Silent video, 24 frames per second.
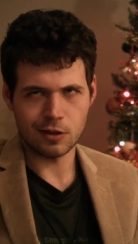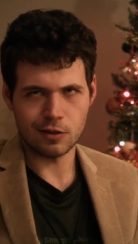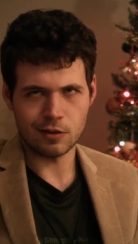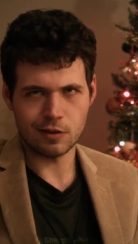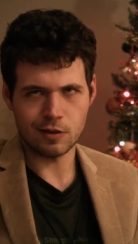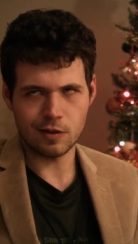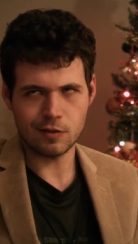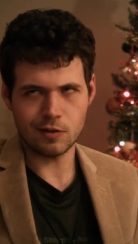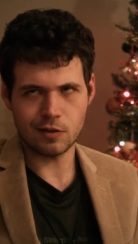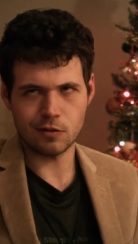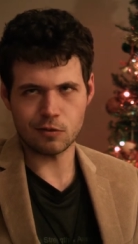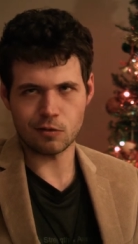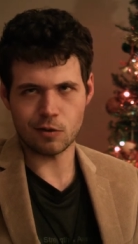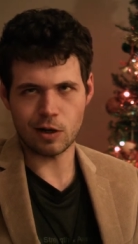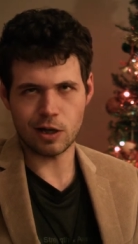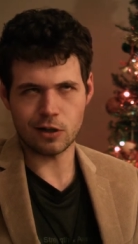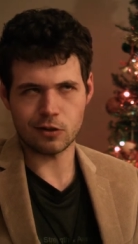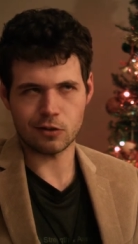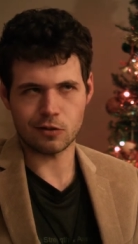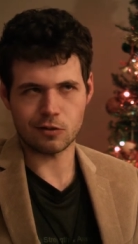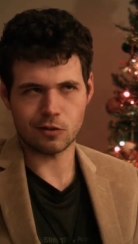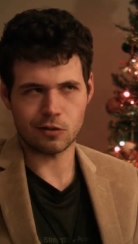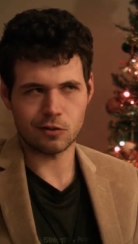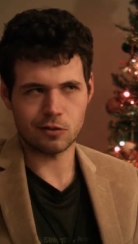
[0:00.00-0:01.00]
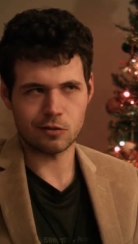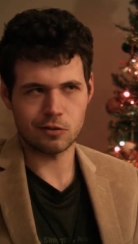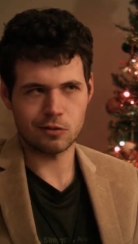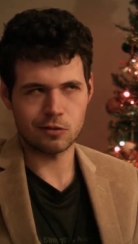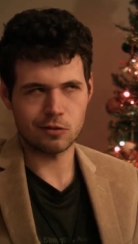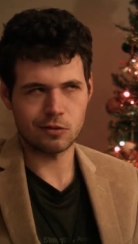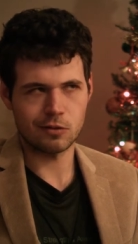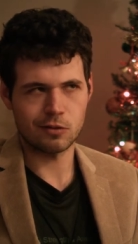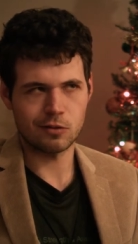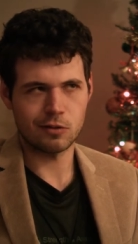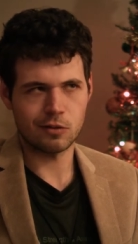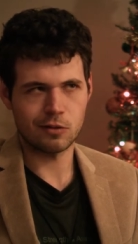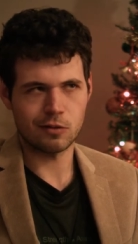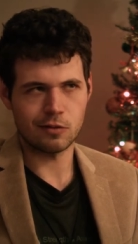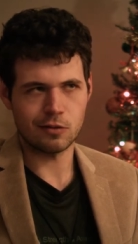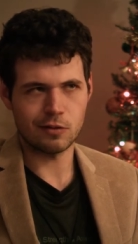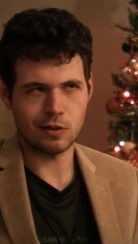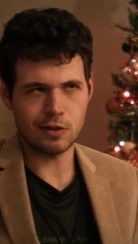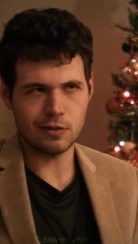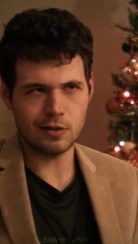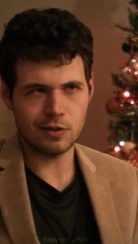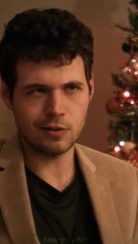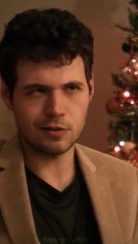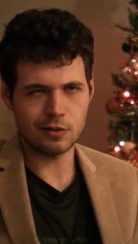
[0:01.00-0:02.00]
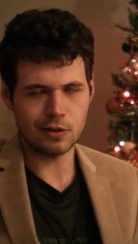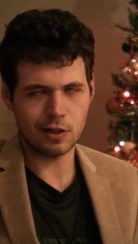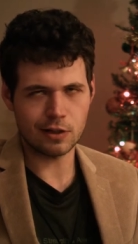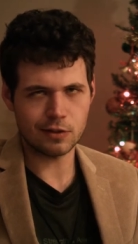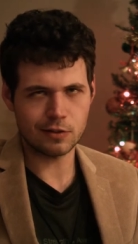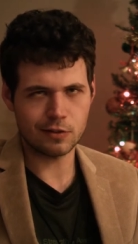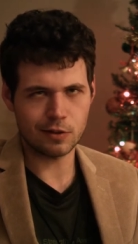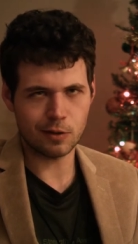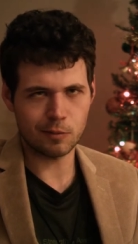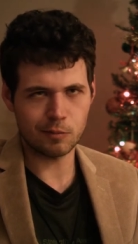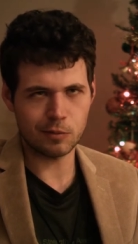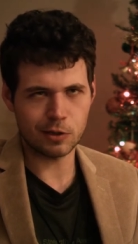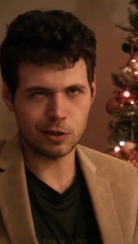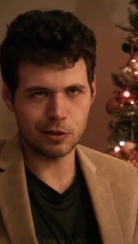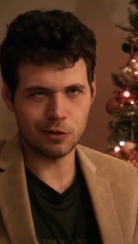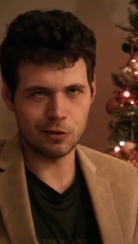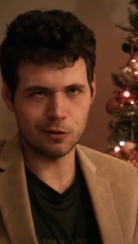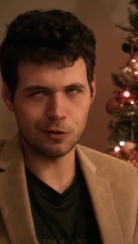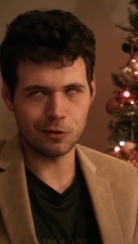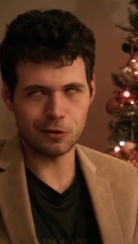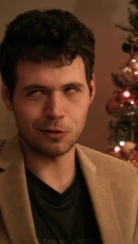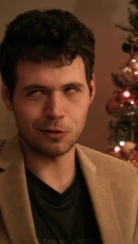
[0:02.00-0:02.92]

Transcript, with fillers: this is radical. This is not something you're